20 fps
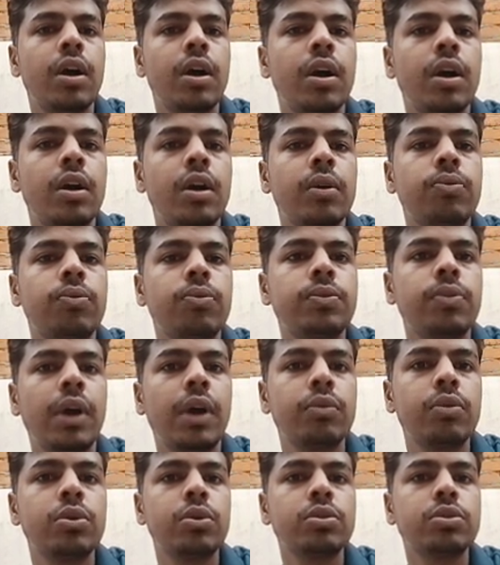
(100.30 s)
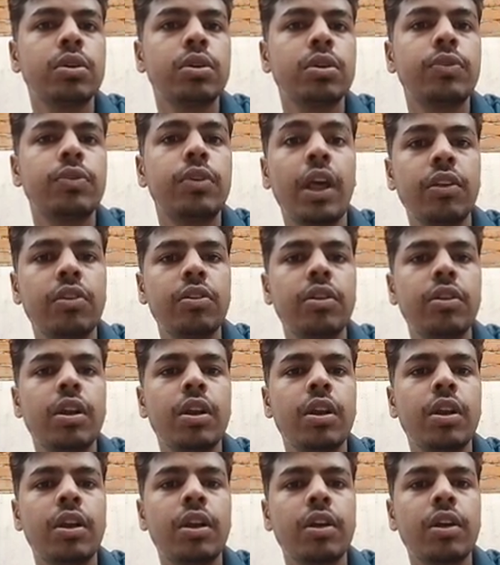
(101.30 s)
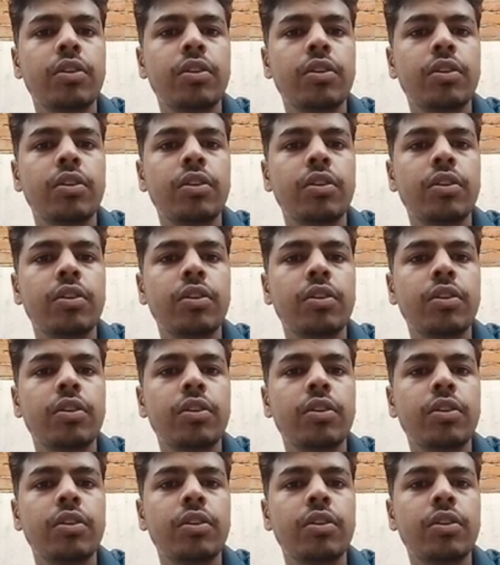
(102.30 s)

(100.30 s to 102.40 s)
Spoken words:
first 5 rows of test dataset.